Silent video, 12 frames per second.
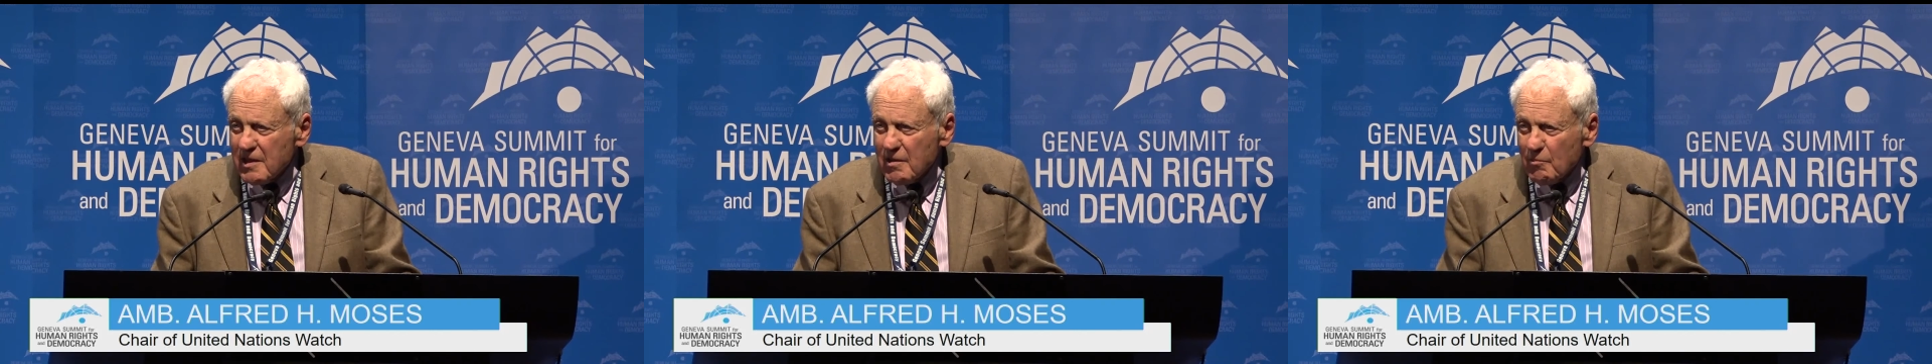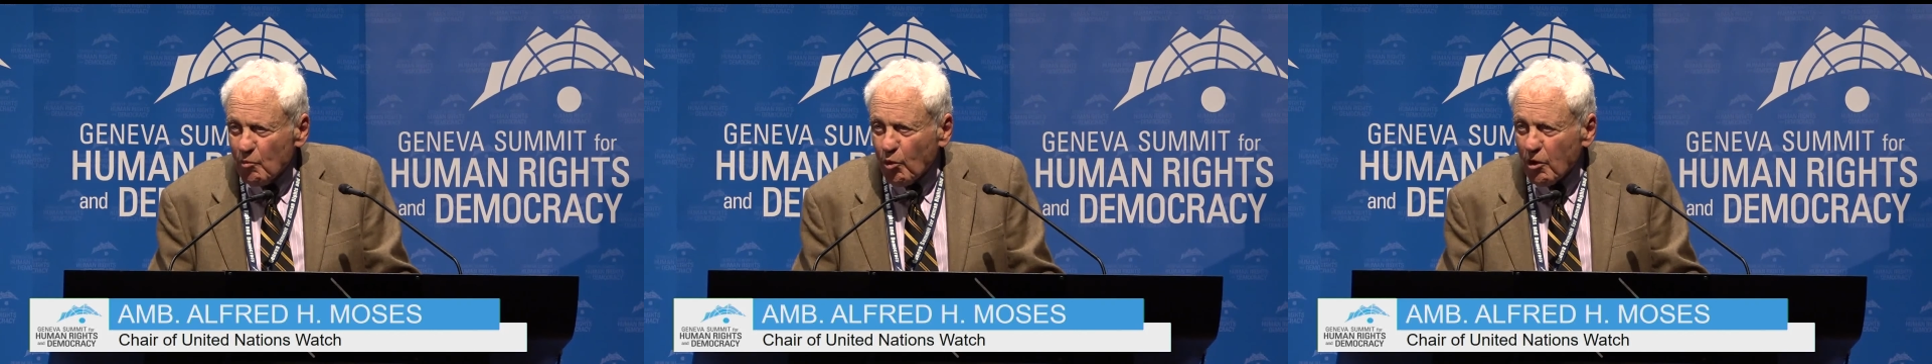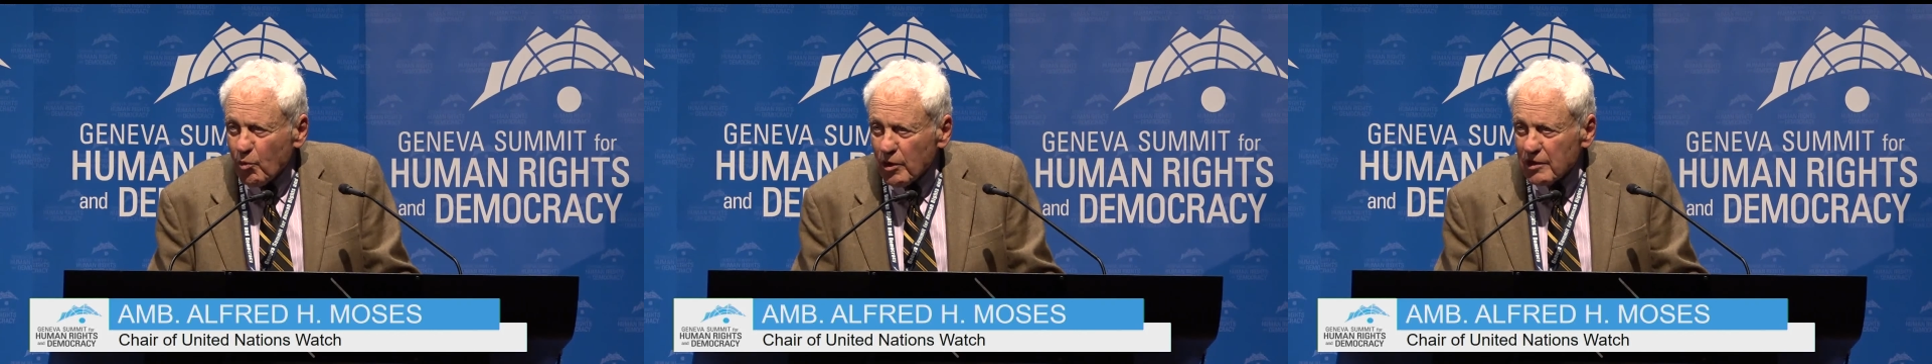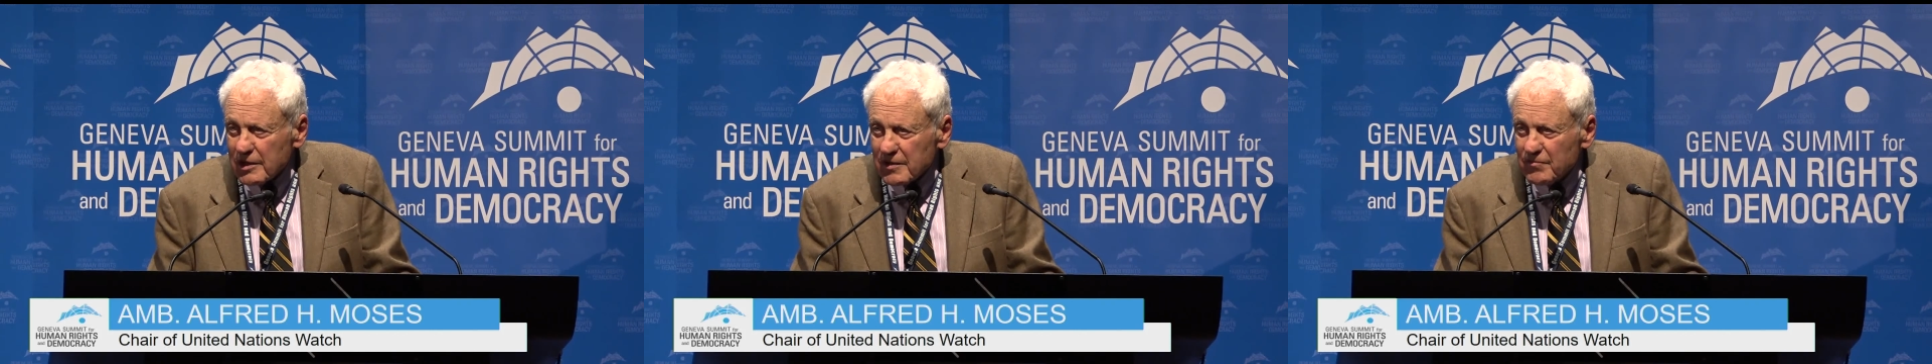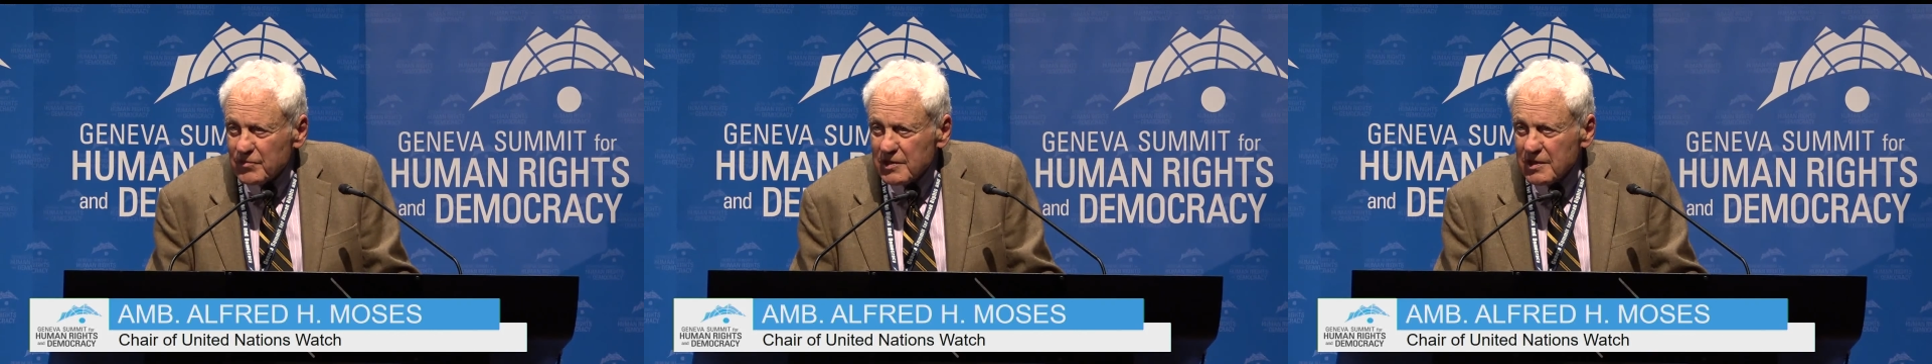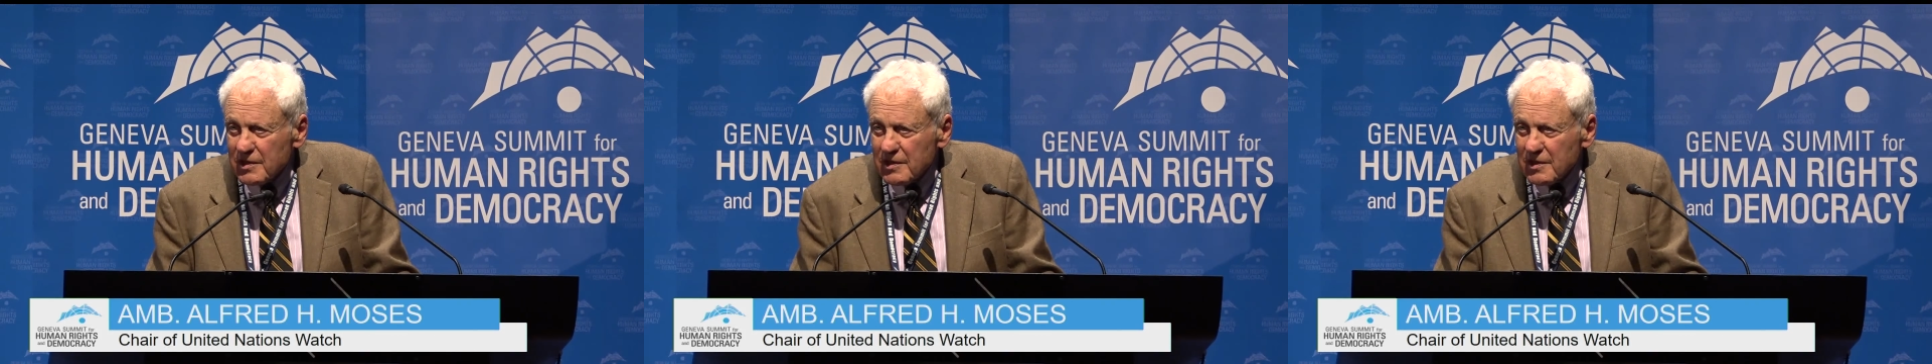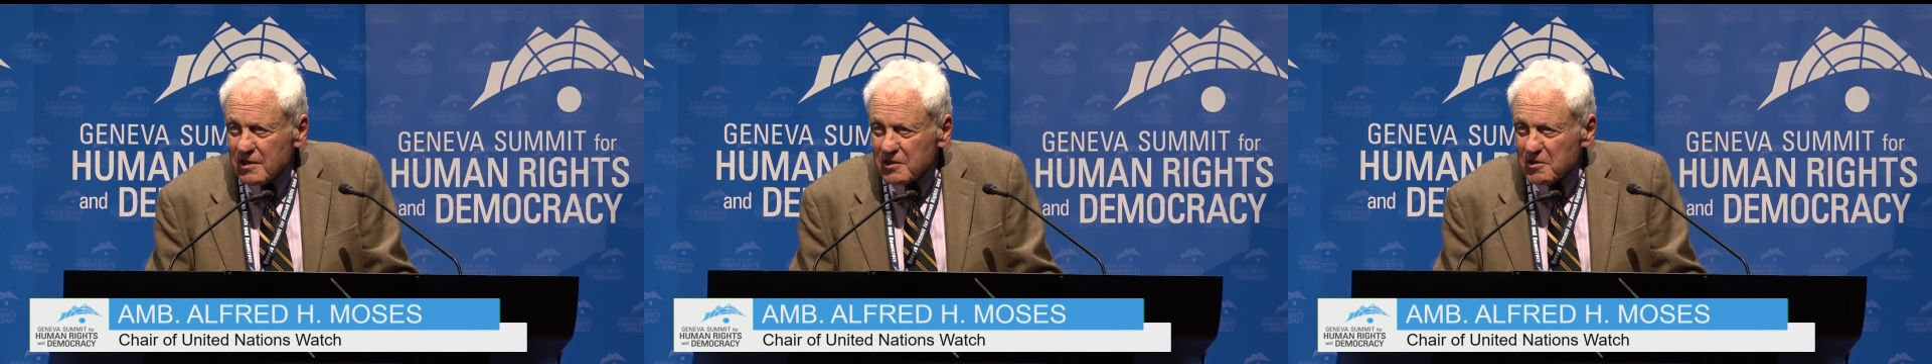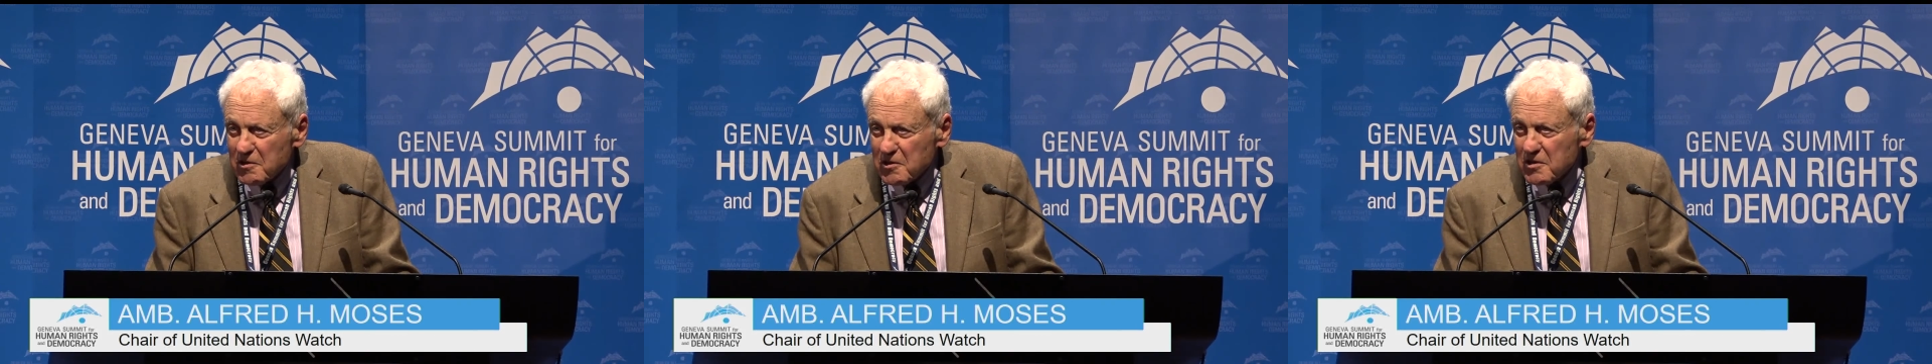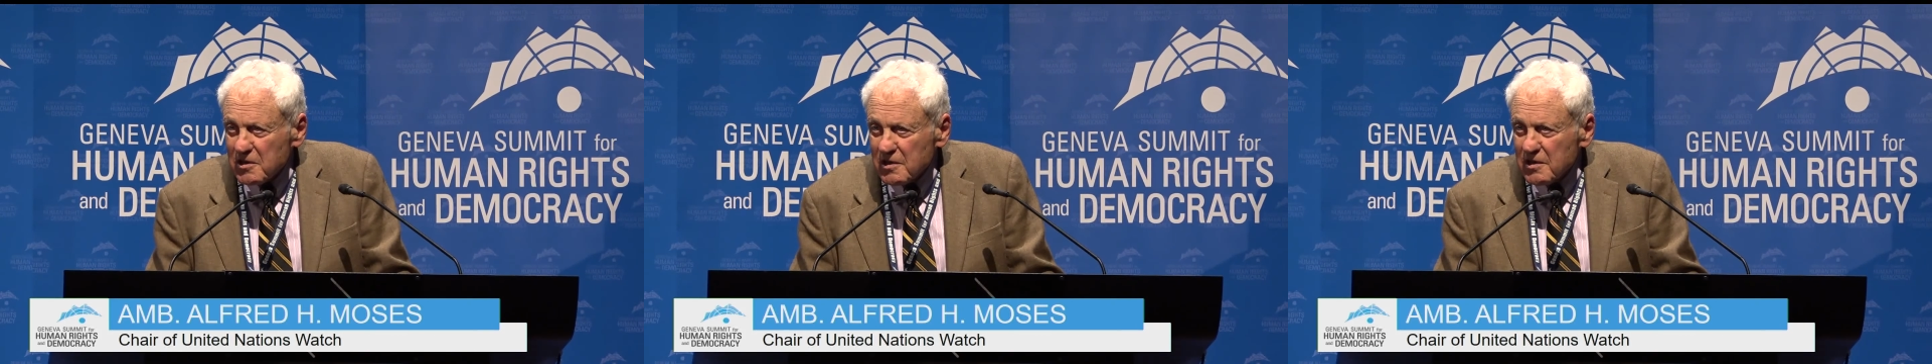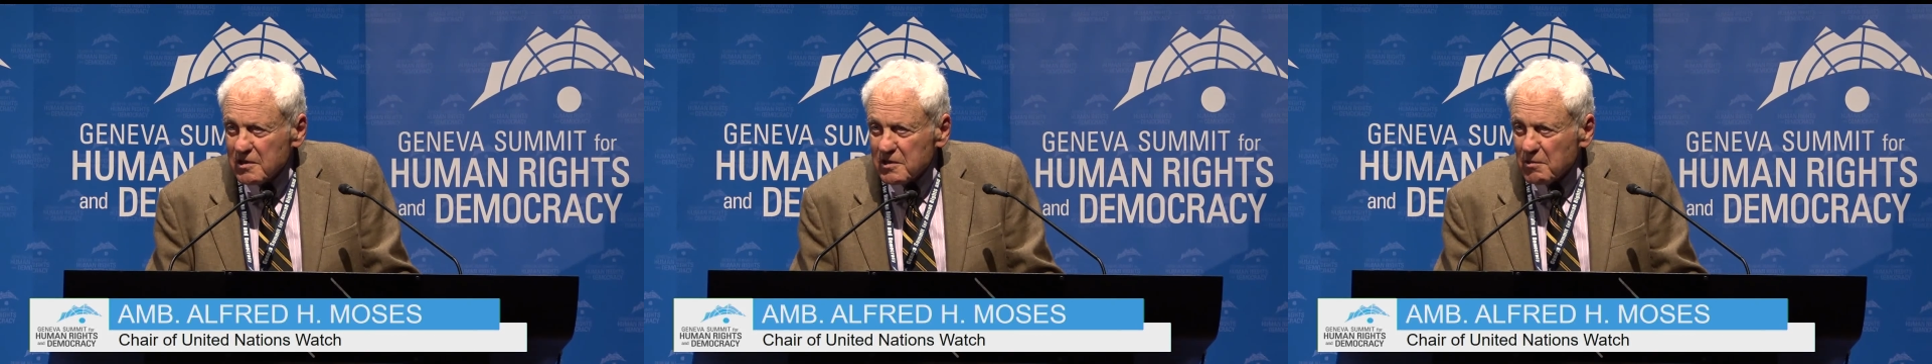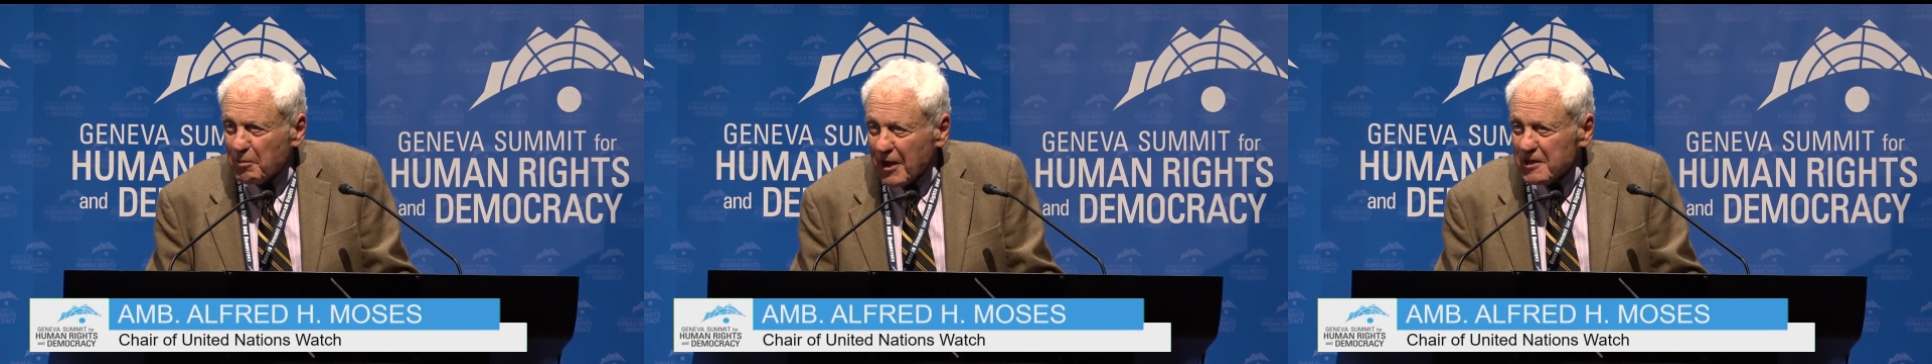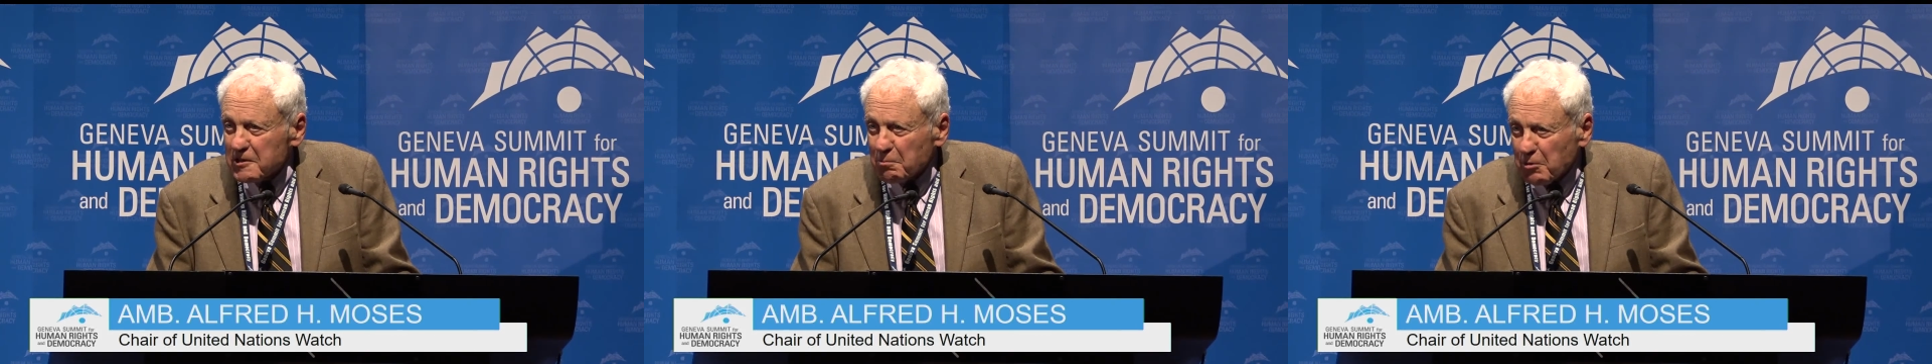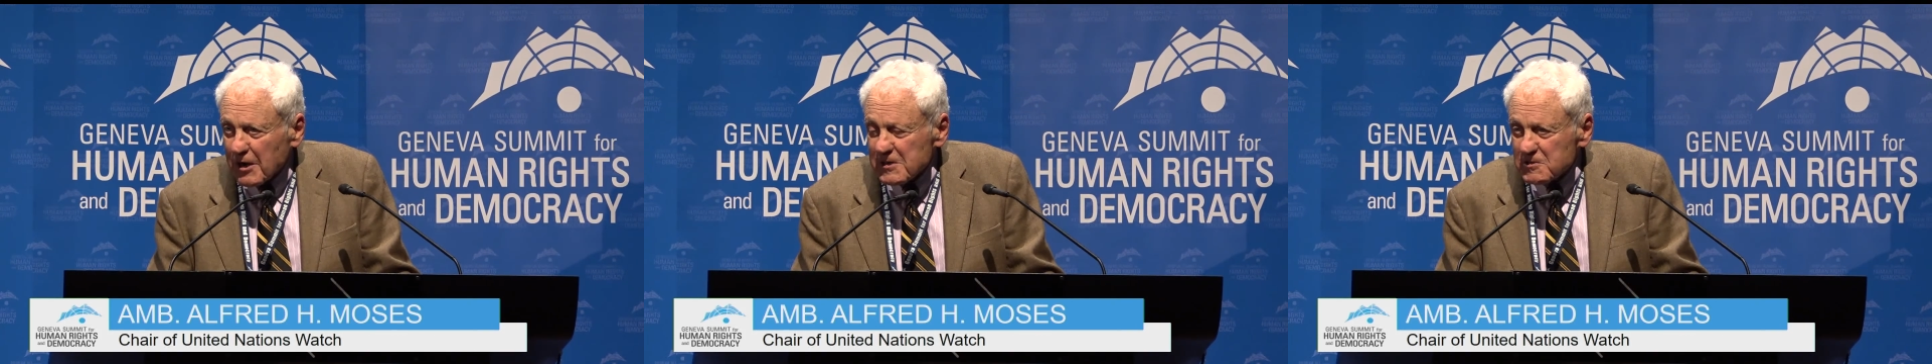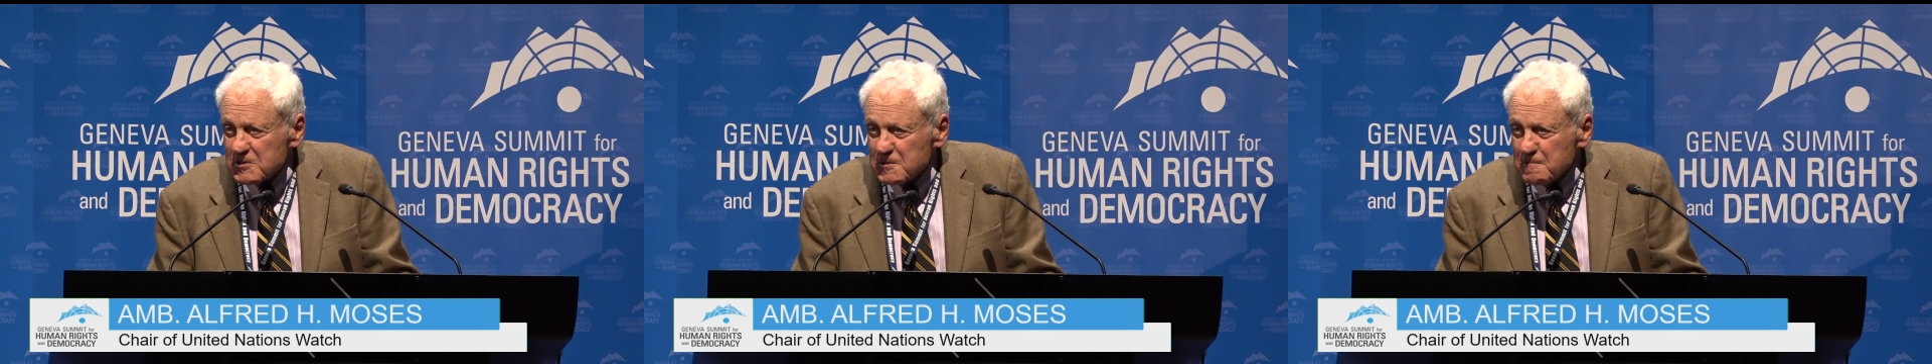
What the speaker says: more willing to pay the price,